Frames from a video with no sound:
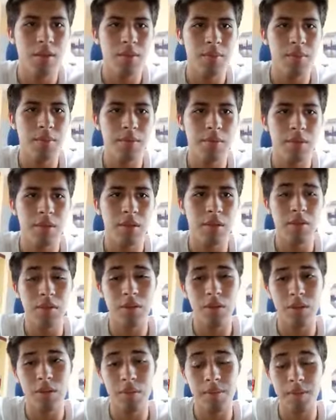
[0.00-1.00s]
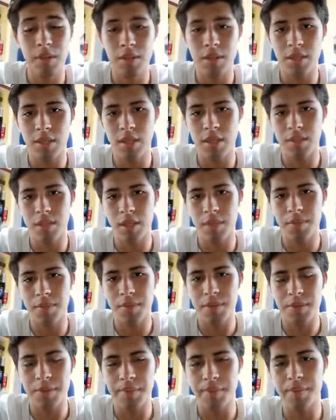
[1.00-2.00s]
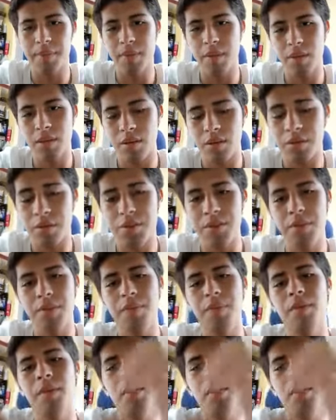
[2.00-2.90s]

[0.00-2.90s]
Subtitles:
between the two economic systems. Also,